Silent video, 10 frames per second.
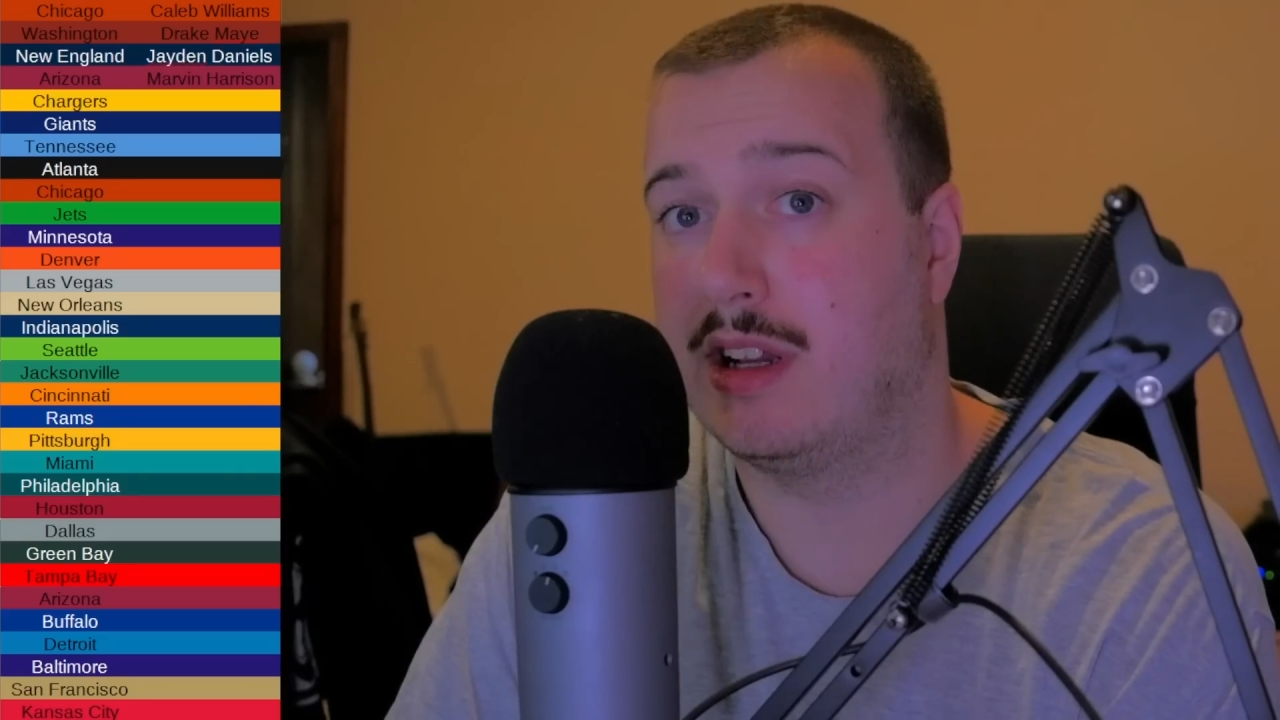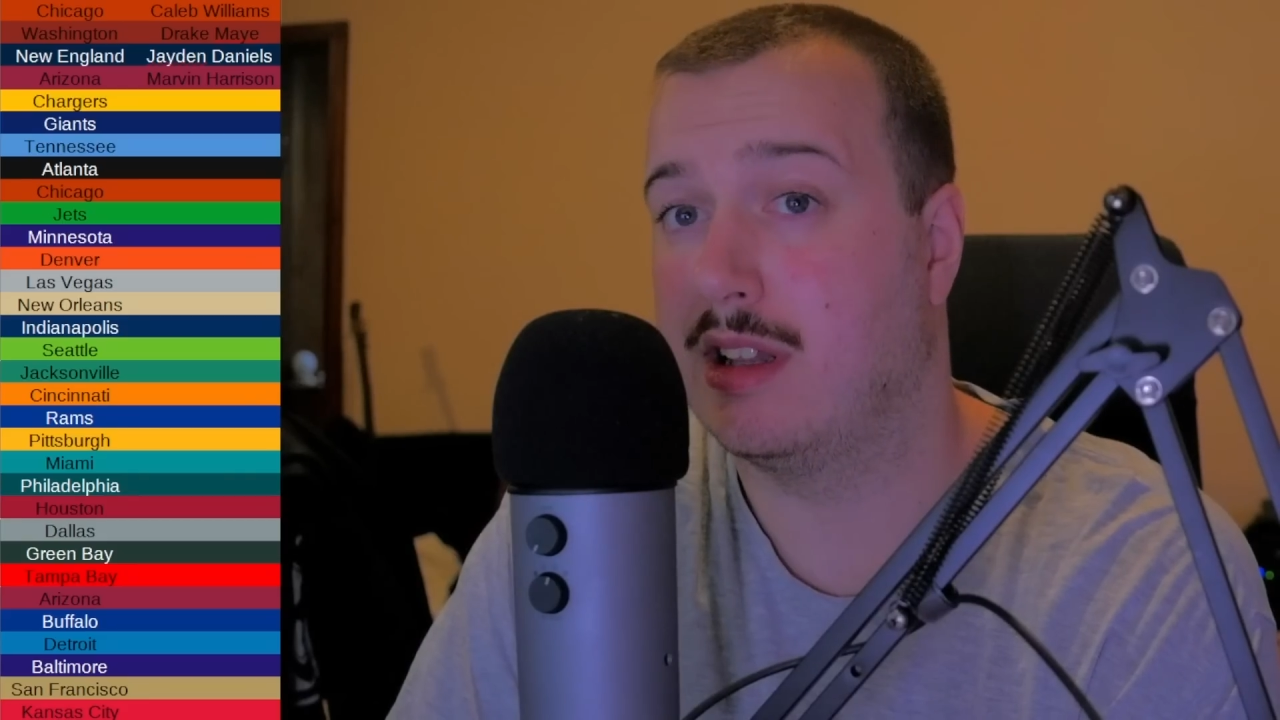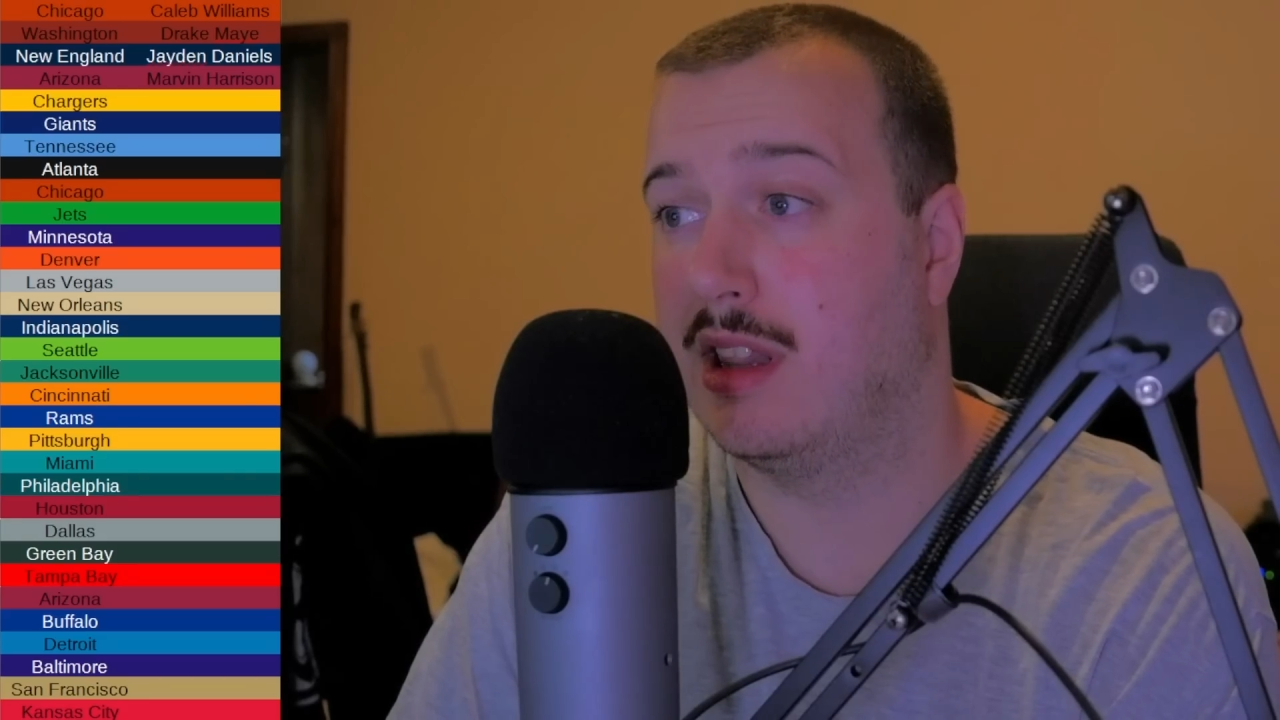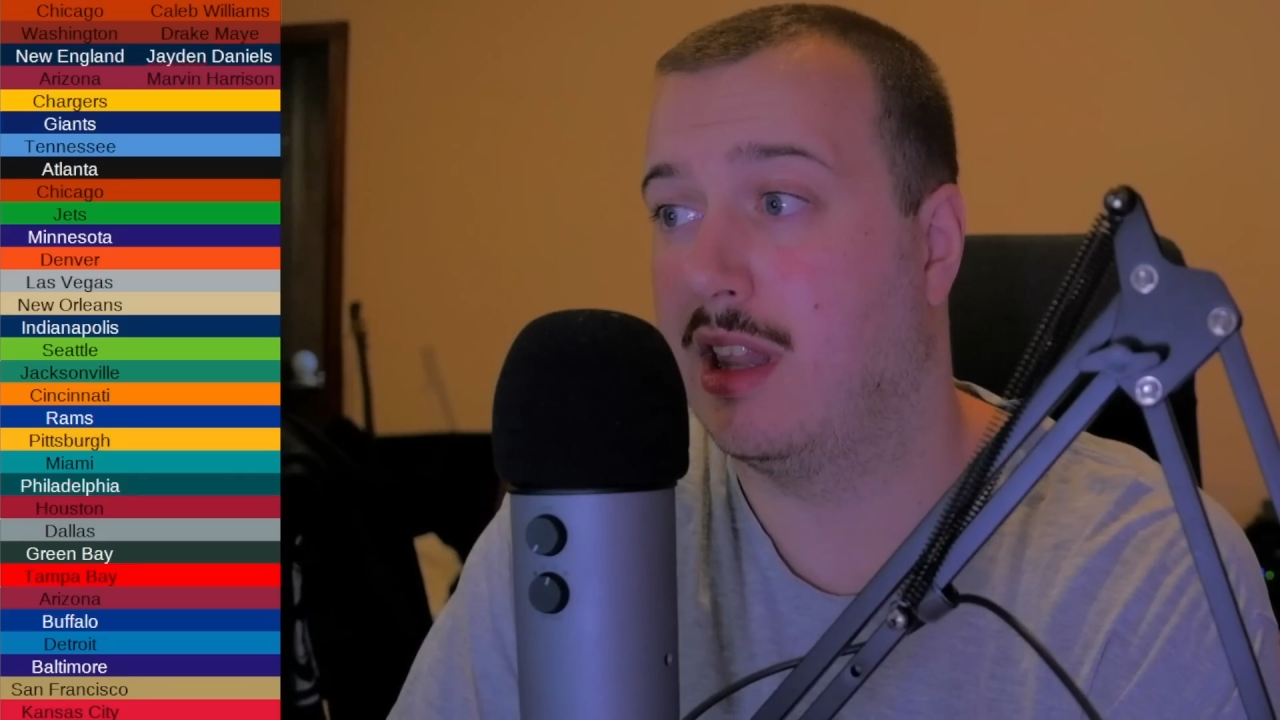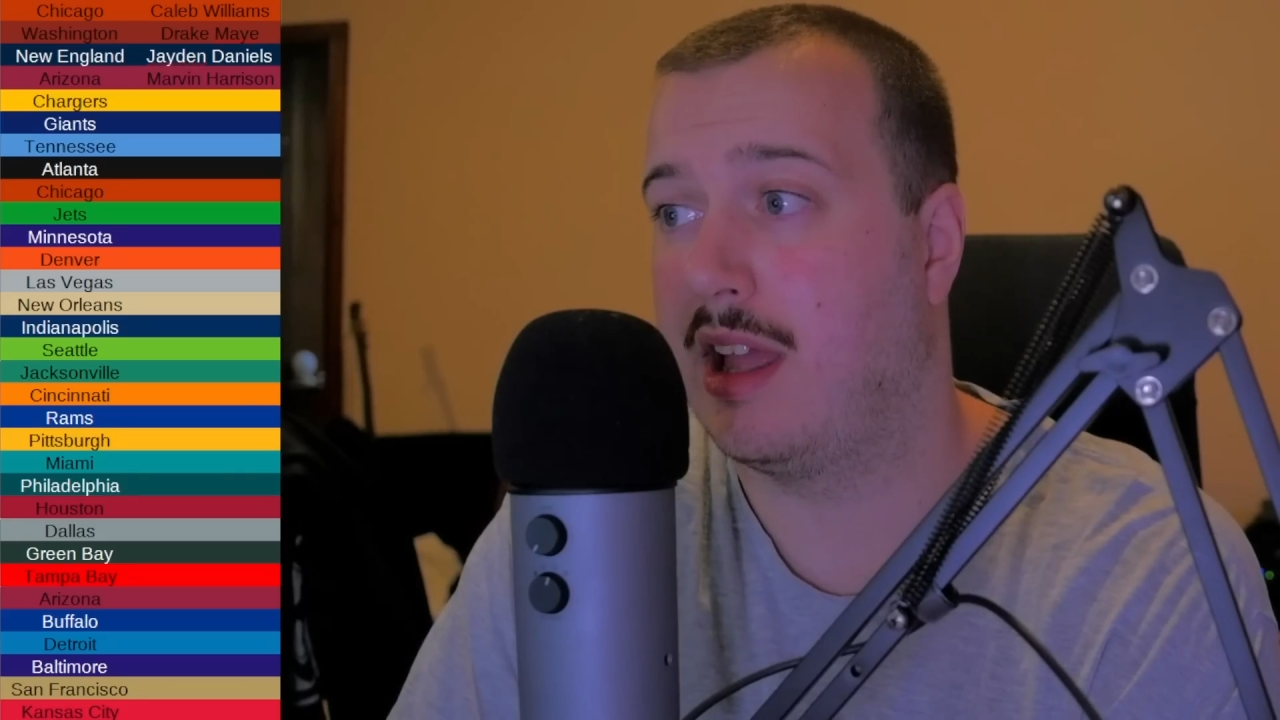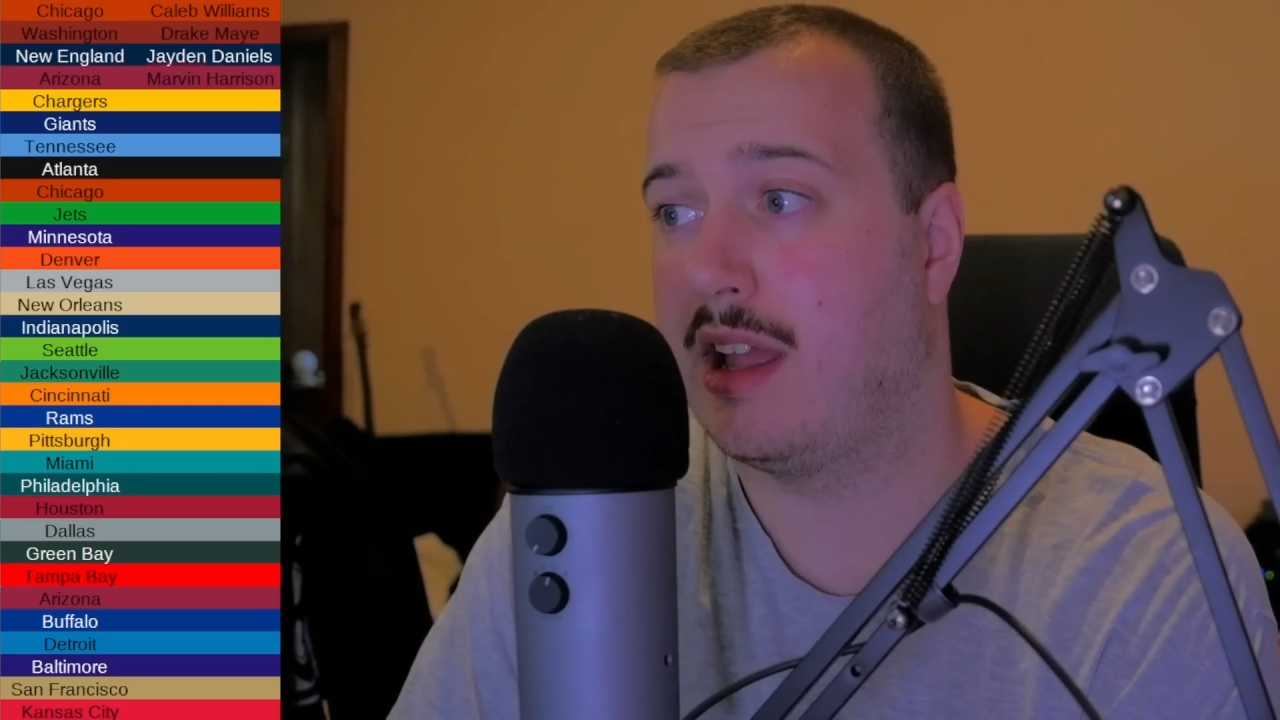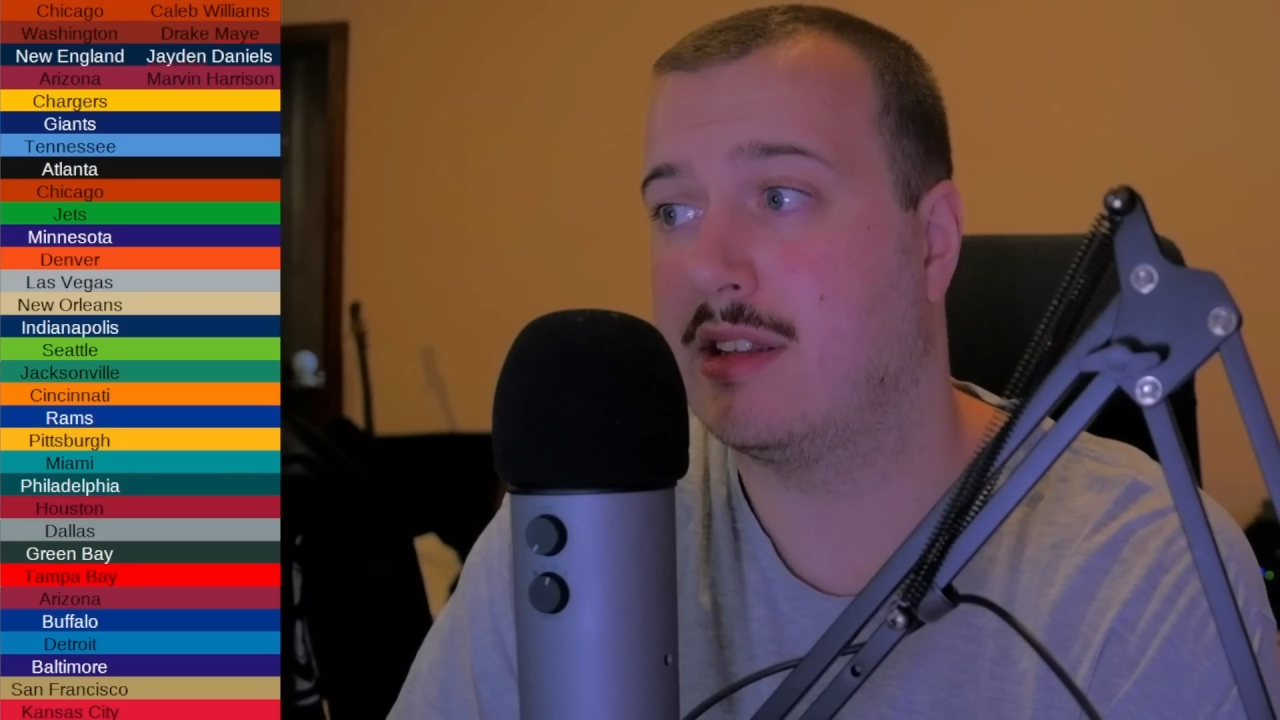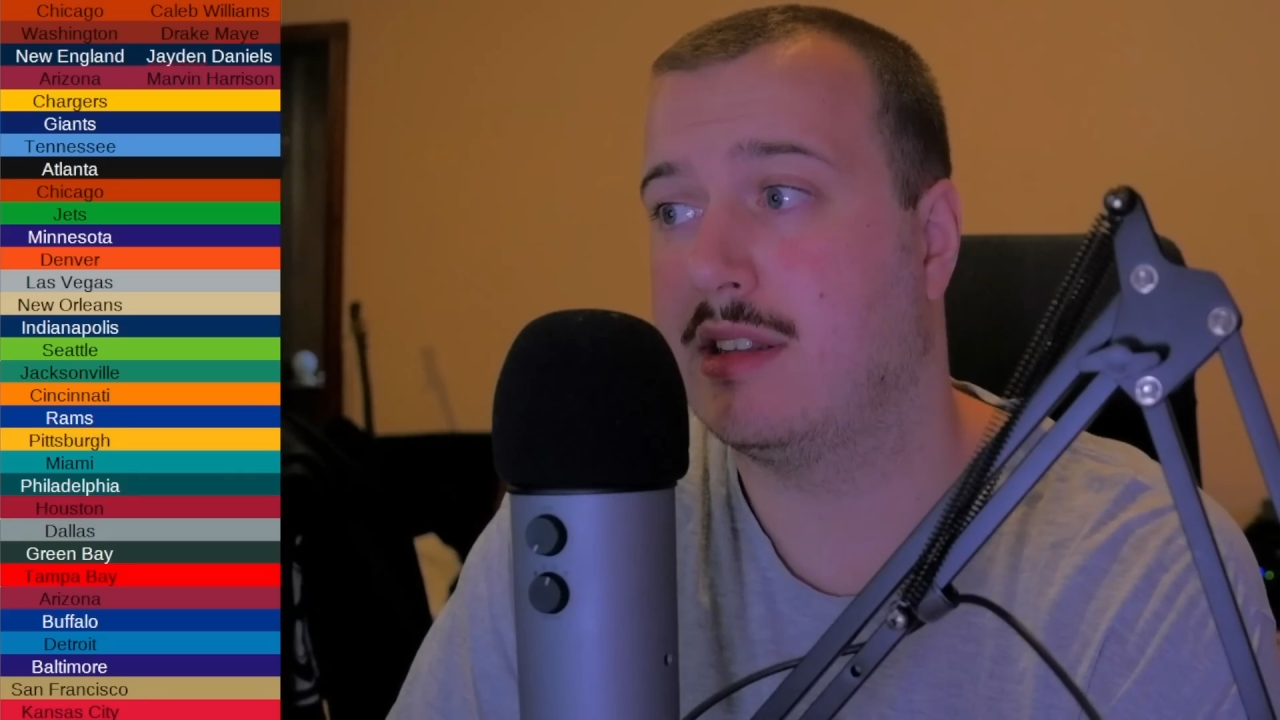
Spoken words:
good length.